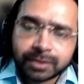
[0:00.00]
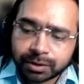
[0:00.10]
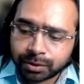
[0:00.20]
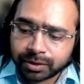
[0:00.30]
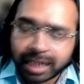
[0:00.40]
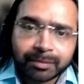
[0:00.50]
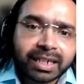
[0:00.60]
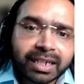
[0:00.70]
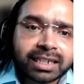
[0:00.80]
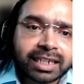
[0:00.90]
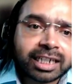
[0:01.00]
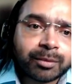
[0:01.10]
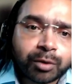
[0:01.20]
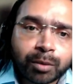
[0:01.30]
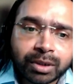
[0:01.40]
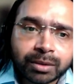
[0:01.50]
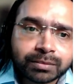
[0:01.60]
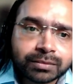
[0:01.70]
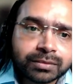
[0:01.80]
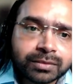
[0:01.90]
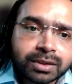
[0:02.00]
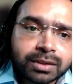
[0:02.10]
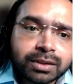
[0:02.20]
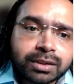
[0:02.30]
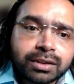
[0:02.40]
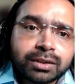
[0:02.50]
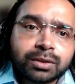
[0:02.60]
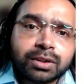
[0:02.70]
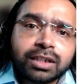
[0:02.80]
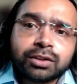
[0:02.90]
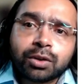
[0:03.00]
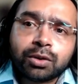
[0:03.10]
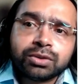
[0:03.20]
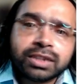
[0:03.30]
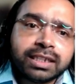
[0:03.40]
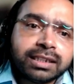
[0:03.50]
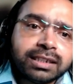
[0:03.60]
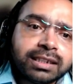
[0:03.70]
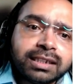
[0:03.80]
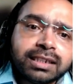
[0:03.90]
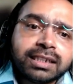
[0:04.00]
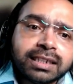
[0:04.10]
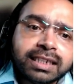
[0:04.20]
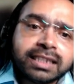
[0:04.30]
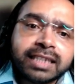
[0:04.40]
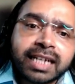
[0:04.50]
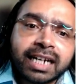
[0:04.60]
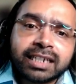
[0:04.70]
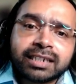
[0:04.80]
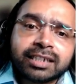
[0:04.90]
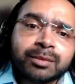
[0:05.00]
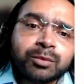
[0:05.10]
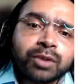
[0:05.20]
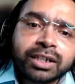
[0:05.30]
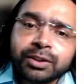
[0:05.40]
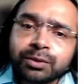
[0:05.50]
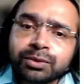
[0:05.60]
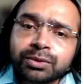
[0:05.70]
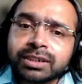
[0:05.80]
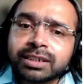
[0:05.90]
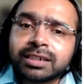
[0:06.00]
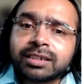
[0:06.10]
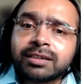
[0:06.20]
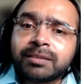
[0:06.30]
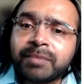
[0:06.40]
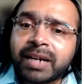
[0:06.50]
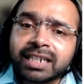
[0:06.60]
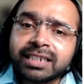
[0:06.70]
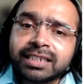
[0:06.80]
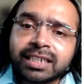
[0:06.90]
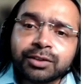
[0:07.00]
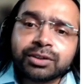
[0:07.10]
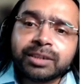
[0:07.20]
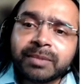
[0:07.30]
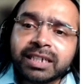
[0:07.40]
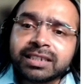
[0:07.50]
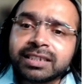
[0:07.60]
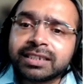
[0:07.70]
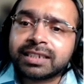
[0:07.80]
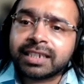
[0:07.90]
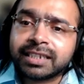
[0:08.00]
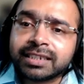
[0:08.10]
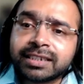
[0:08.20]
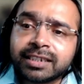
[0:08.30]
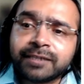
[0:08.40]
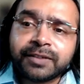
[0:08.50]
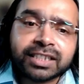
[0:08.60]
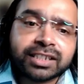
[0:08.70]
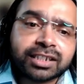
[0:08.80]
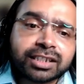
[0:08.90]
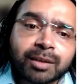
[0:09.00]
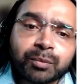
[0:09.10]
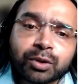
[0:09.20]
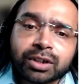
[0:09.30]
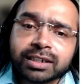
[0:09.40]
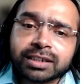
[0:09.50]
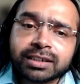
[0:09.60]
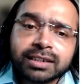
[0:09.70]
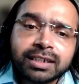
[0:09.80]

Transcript: So that may create a problem. So the solution is that remove unused packages, unused dependencies, unnecessary features, components.